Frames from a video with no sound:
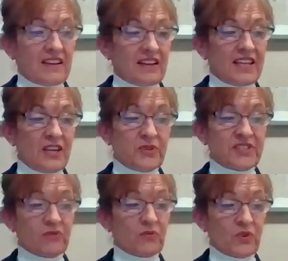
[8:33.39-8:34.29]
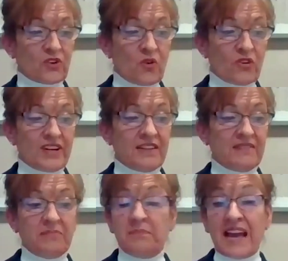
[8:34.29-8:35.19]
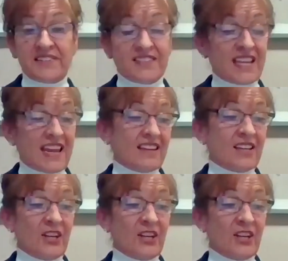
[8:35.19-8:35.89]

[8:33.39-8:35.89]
He was recorded as saying,